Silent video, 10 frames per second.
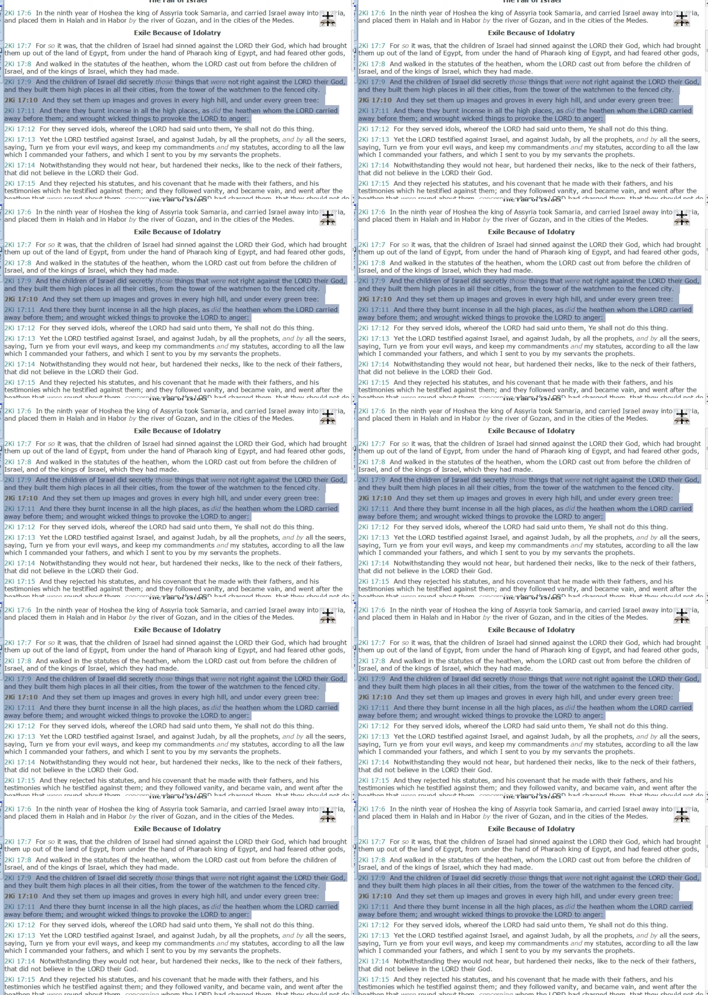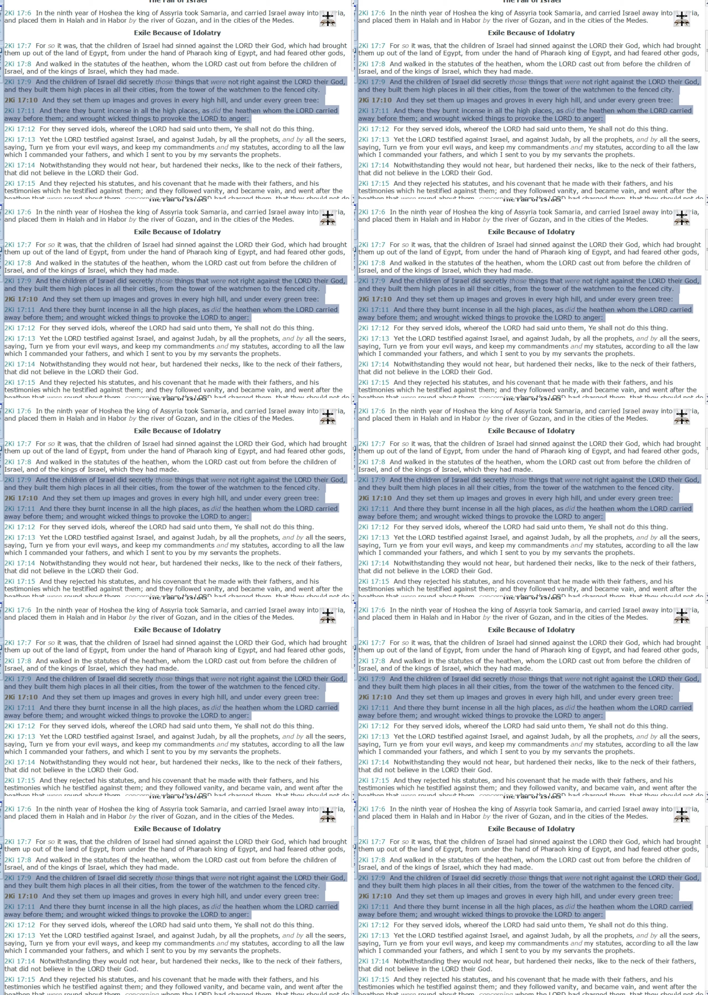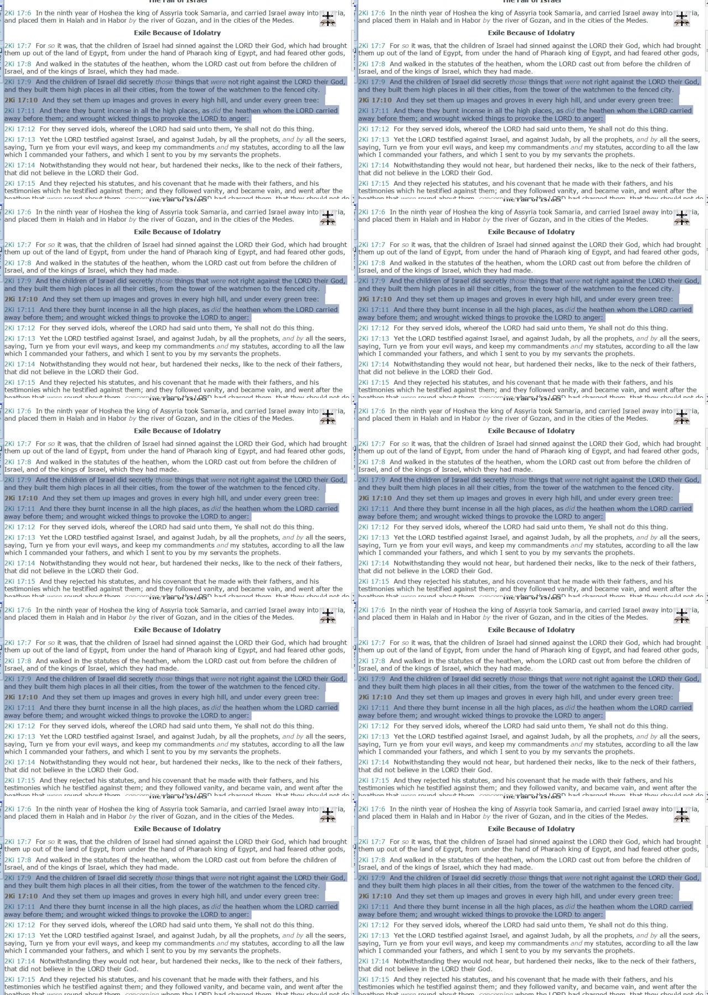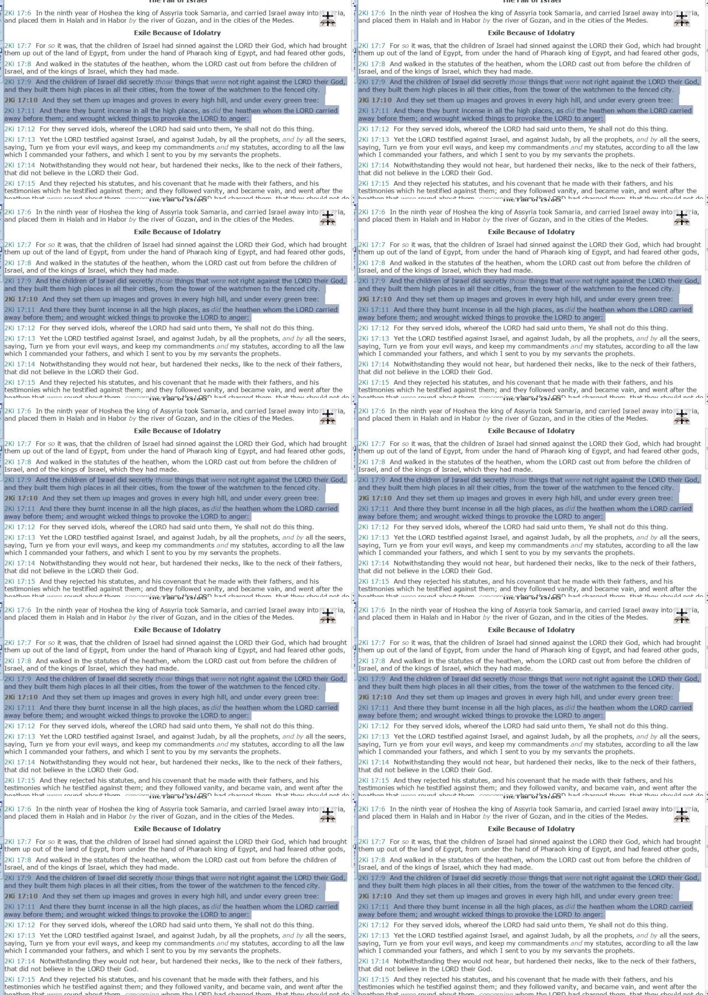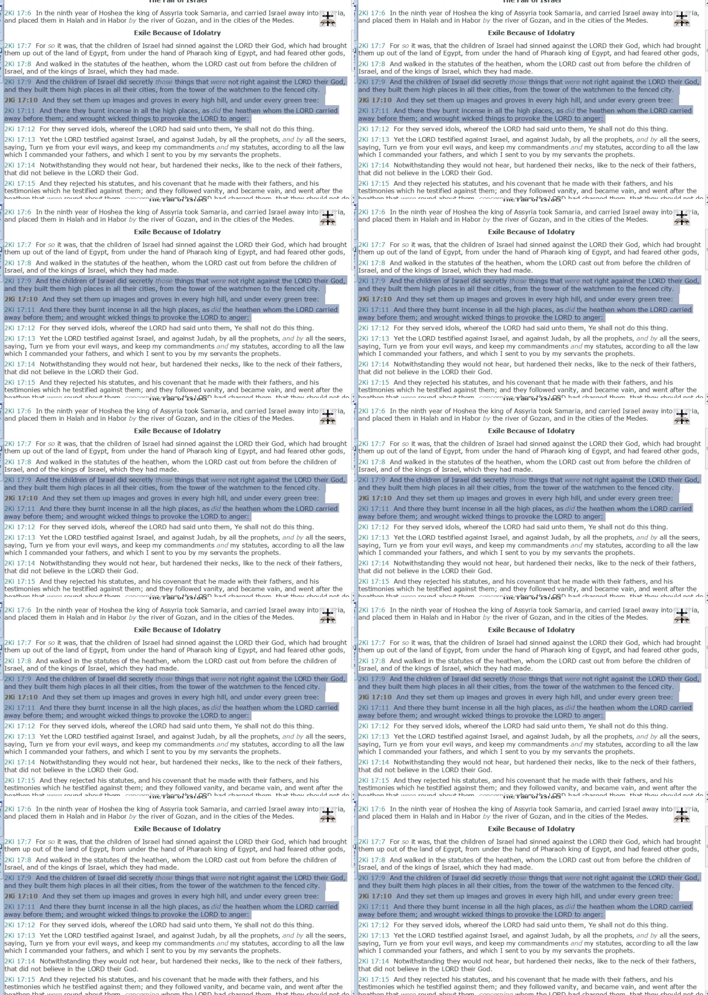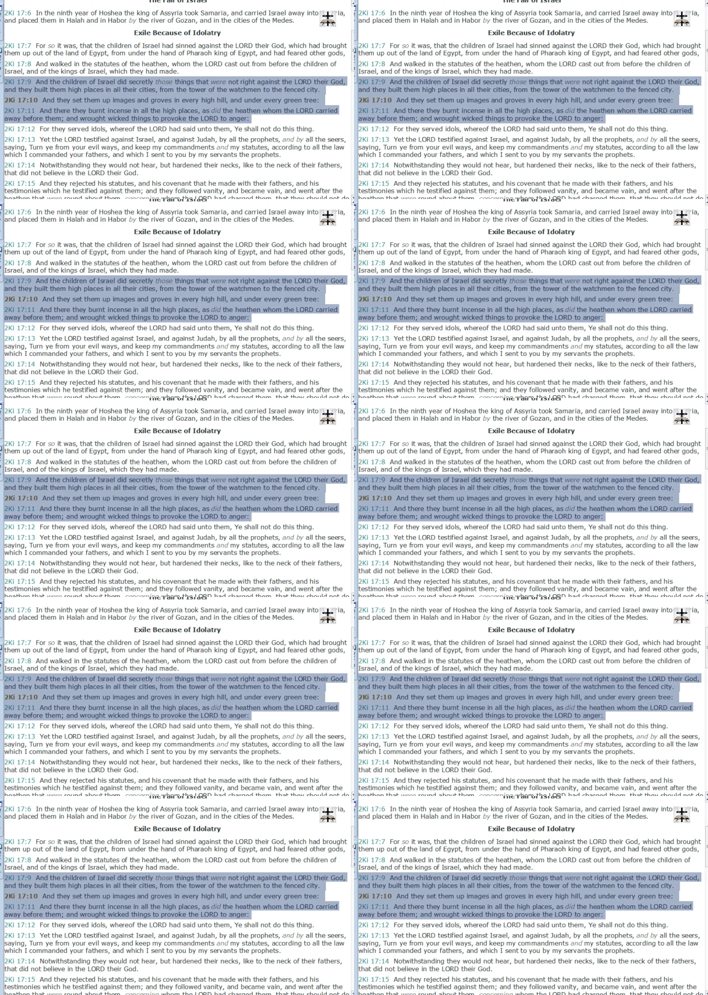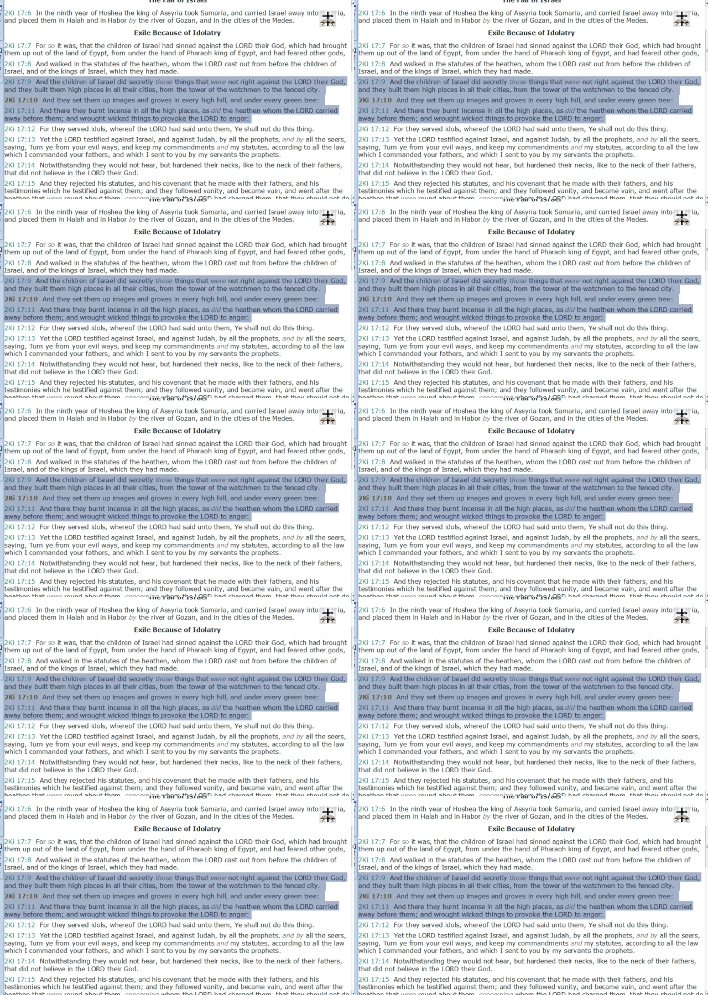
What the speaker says: Nobody's mouth can be seen.